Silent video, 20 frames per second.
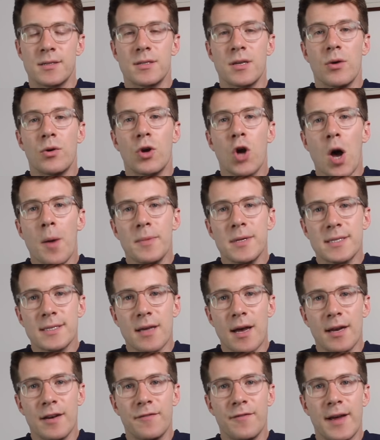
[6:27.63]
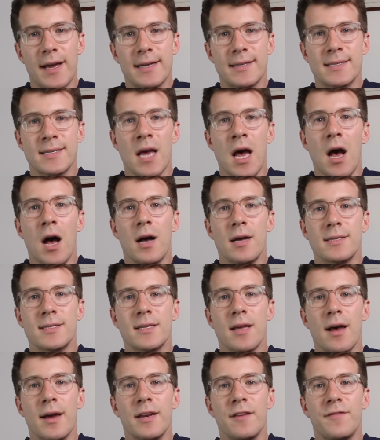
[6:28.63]
So common side effects are
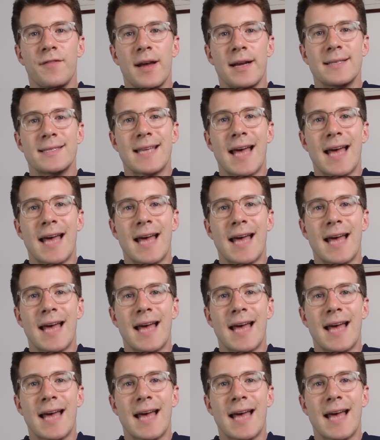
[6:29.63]
side effects